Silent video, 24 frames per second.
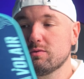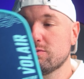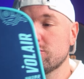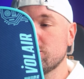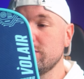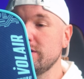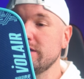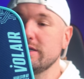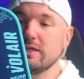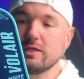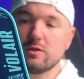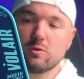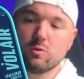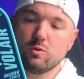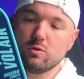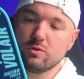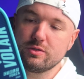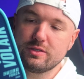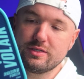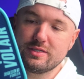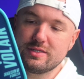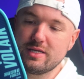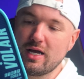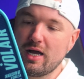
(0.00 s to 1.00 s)
Really
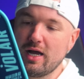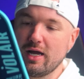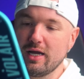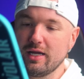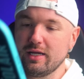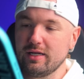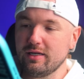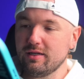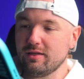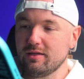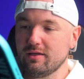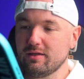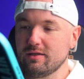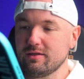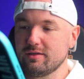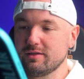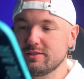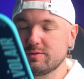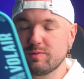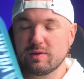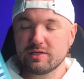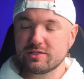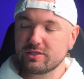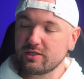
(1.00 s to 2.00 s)
cool design,
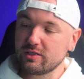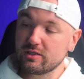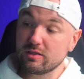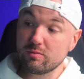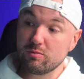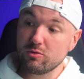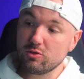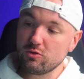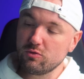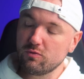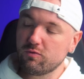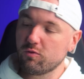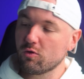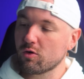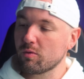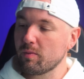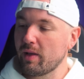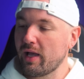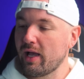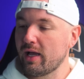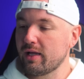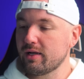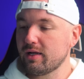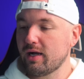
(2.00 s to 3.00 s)
especially in the blue
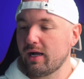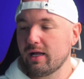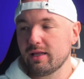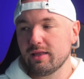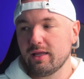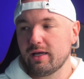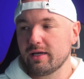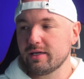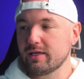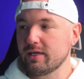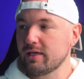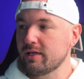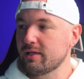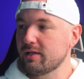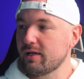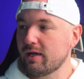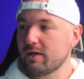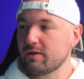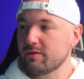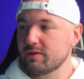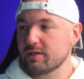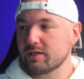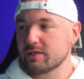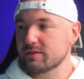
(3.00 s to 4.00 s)
format. I like it.
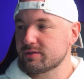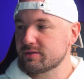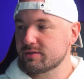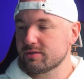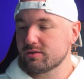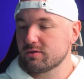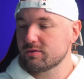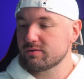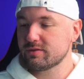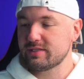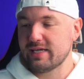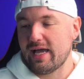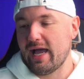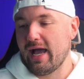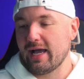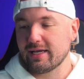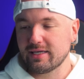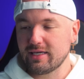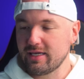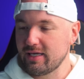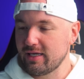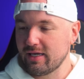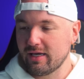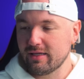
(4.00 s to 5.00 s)
I don't think it's
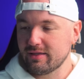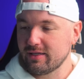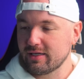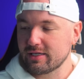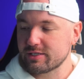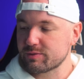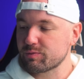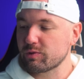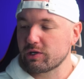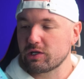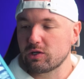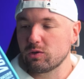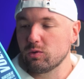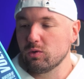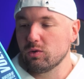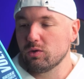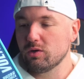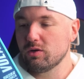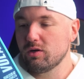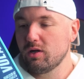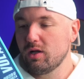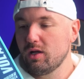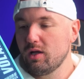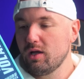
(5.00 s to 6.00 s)
tacky. I think it's pretty
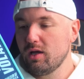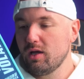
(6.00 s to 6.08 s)
cool.